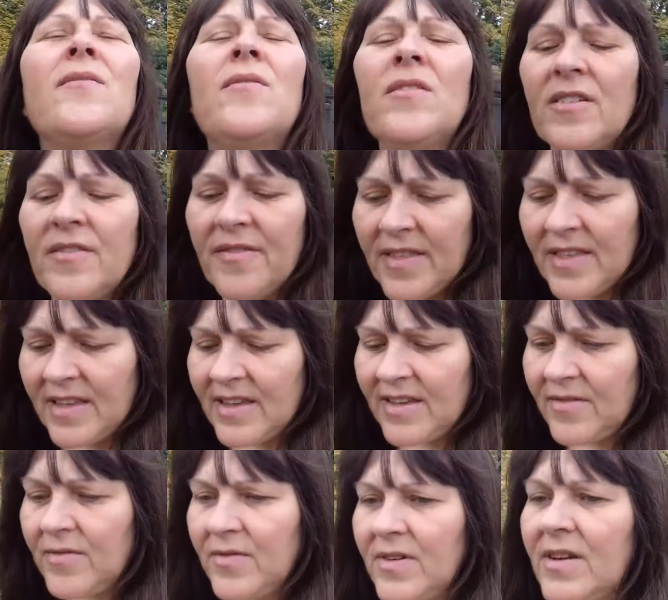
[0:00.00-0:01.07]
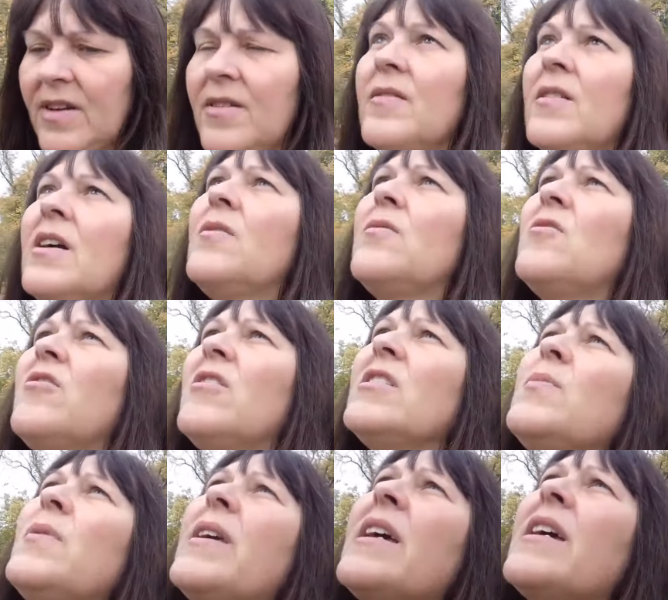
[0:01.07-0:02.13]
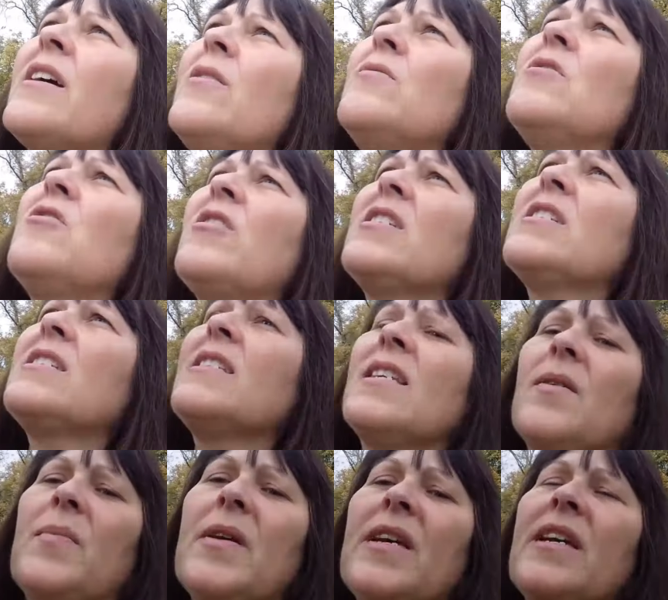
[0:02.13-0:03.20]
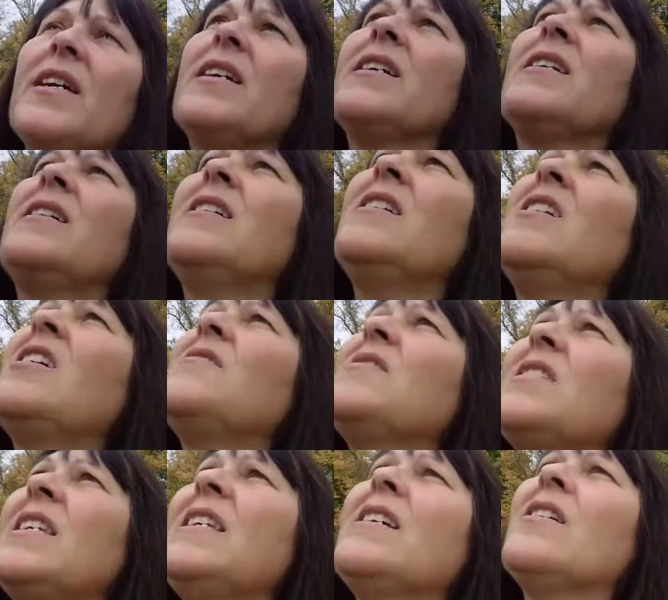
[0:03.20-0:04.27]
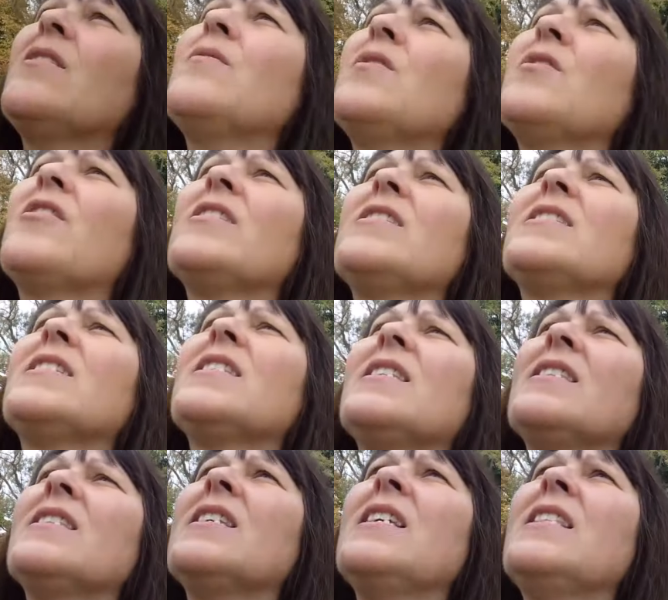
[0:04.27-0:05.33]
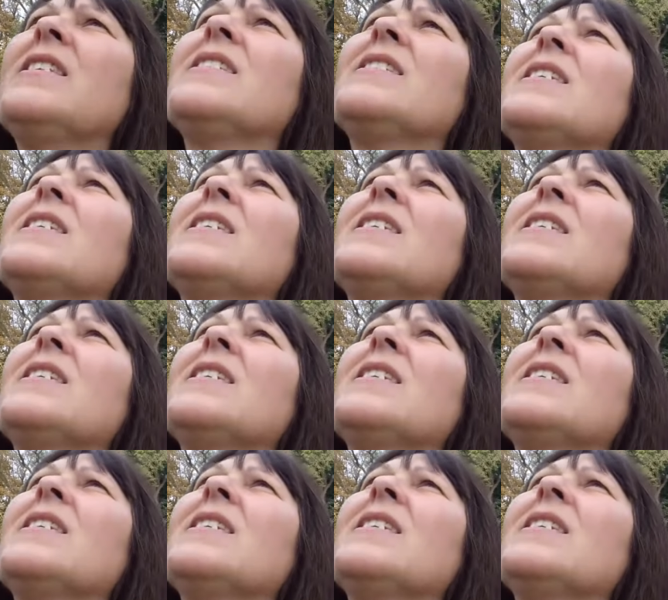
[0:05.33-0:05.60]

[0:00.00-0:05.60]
I wonder if they're Goldcrest. We get goldcrests up here. I've seen goldcrests in this